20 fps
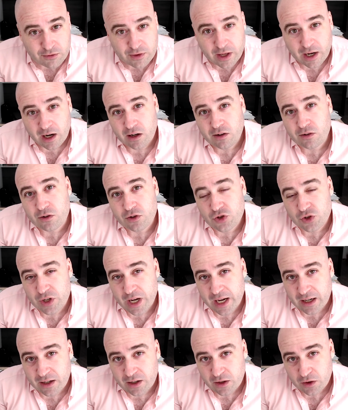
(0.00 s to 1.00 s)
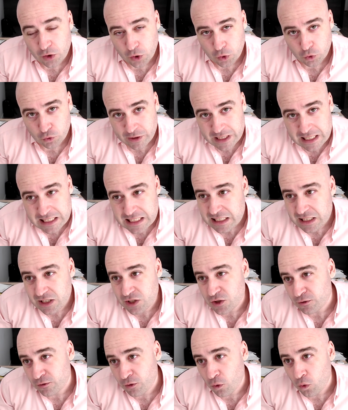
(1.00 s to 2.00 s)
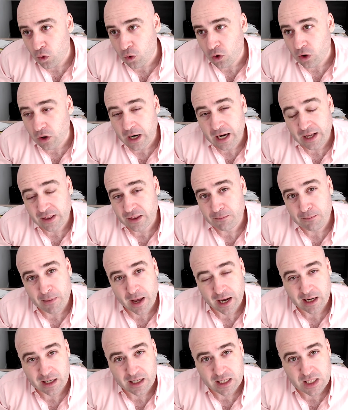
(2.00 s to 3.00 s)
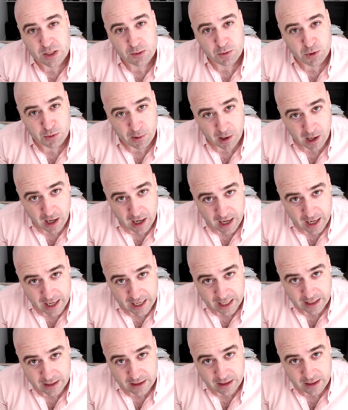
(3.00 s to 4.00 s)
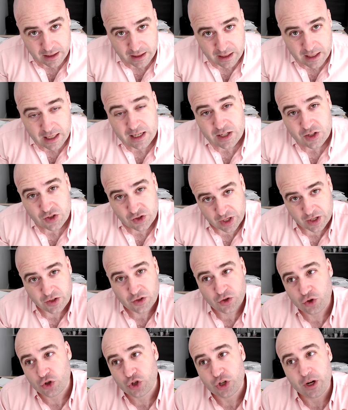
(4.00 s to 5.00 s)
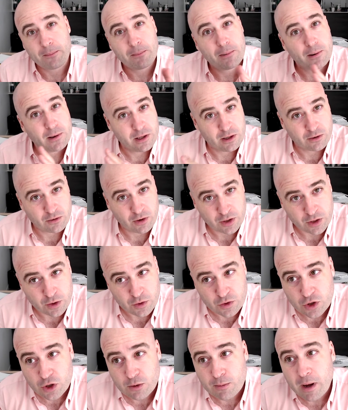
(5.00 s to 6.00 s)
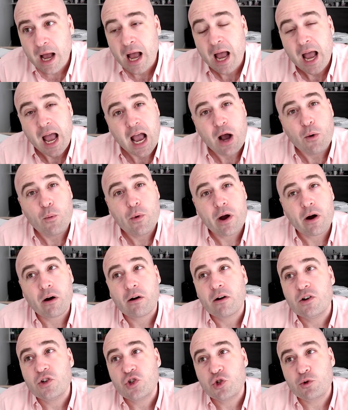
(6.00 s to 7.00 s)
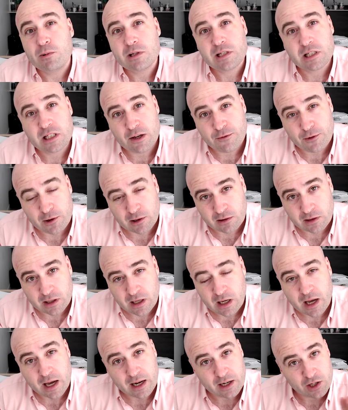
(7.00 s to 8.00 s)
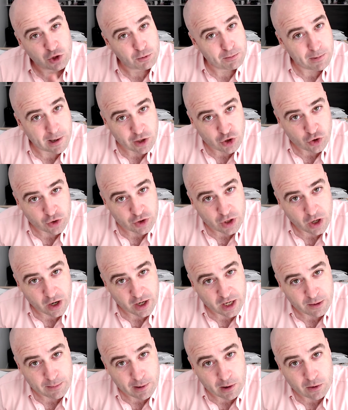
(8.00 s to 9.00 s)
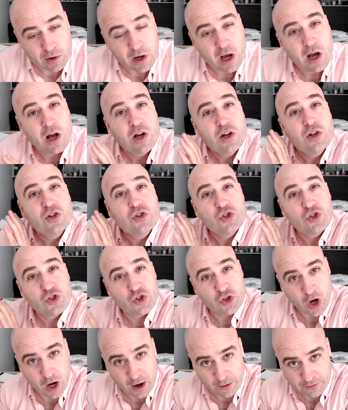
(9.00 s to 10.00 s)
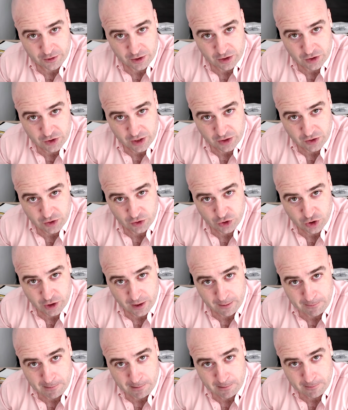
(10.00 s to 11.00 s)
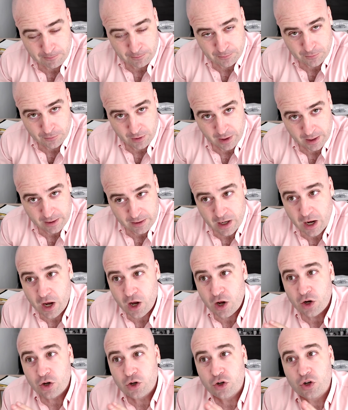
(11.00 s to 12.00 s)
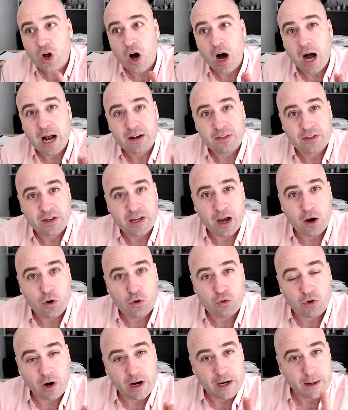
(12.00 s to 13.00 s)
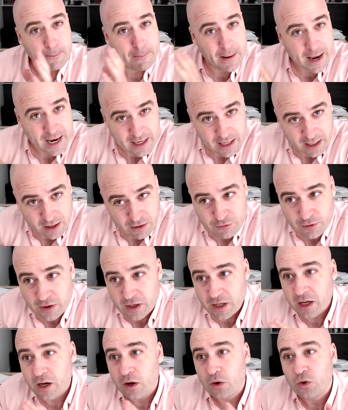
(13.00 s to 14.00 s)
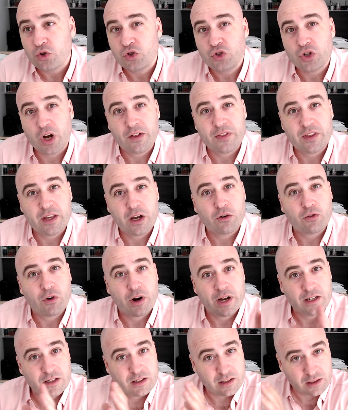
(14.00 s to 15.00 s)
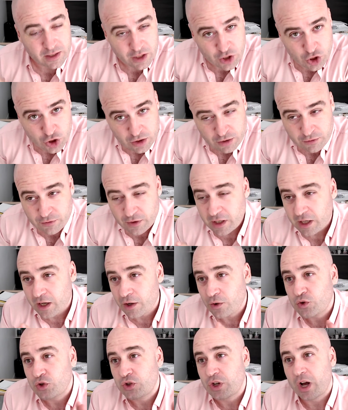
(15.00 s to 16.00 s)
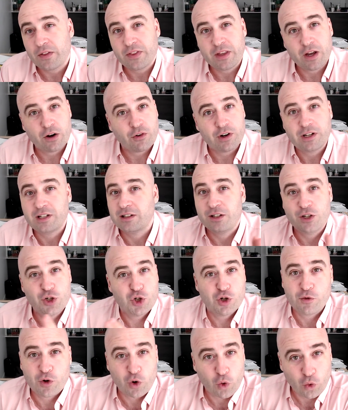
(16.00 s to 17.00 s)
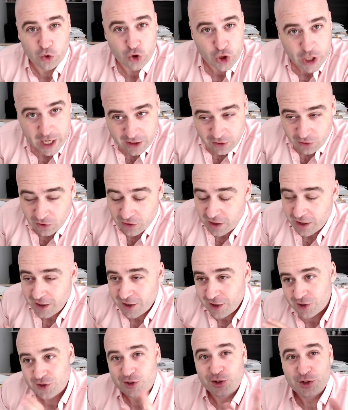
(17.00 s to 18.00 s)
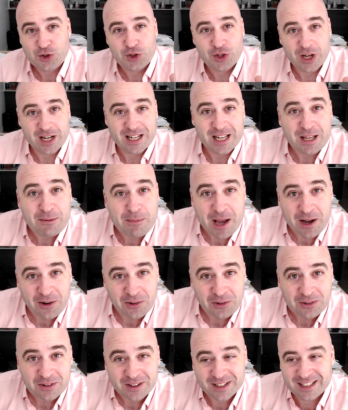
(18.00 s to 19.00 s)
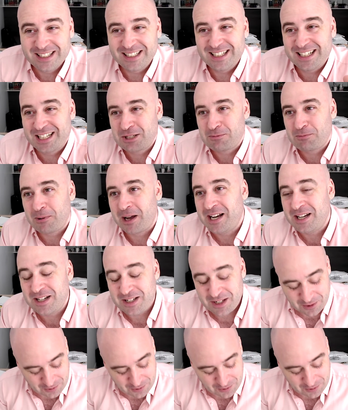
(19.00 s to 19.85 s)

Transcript: they understand the reasons for and the mechanisms behind censorship here on YouTube. And we are specifically and especially talking about soft censorship, right? Not the outright banning of videos, not the outright deletion of videos, not the outright deletion of your whole channel, because at least you get an email explaining to you